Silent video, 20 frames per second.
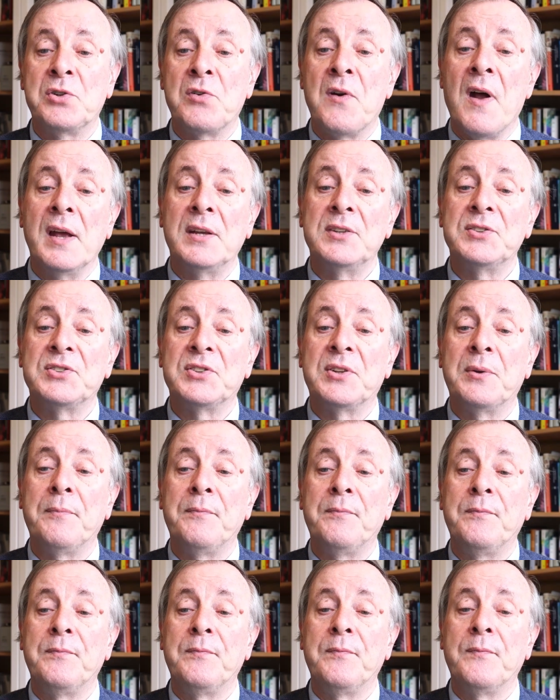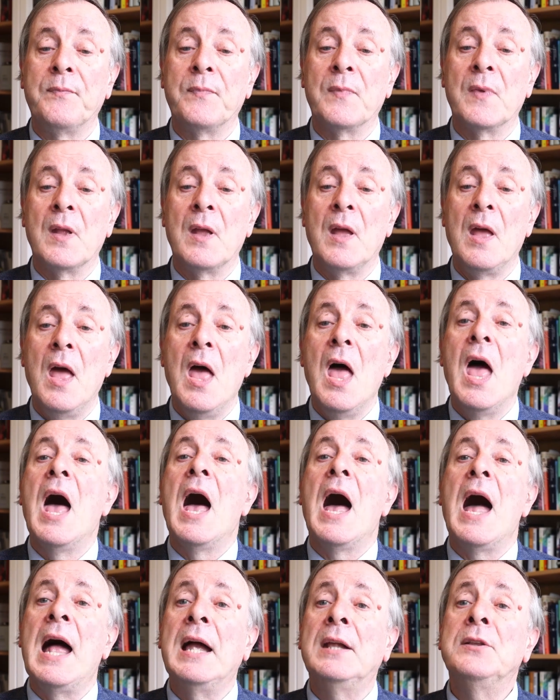Christ.
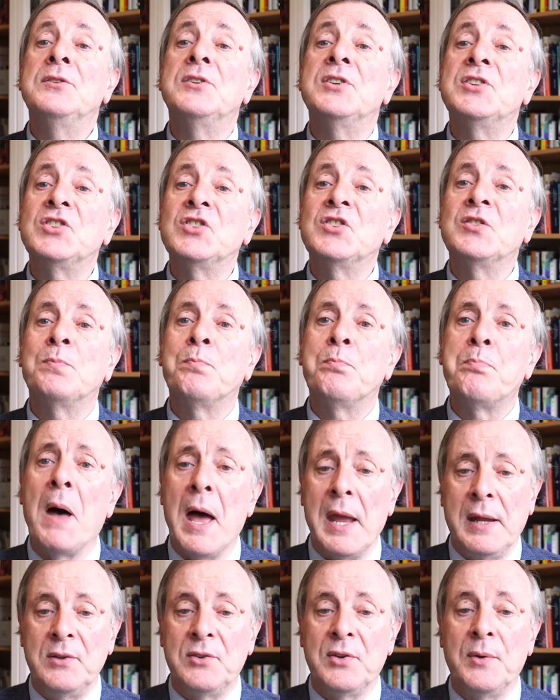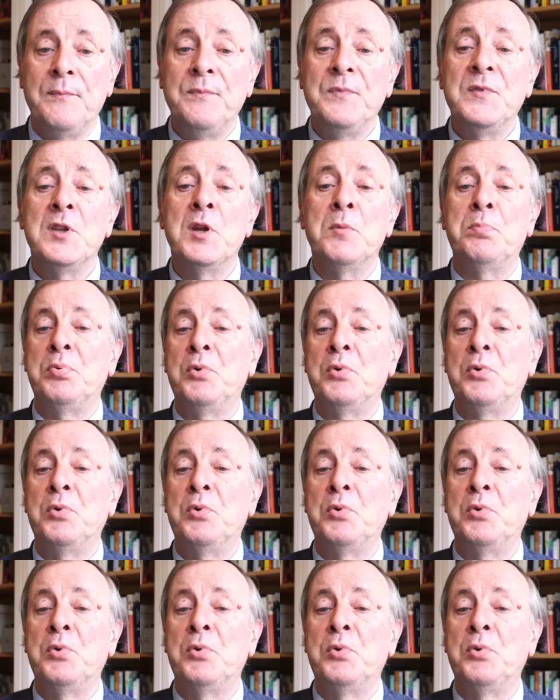And despite the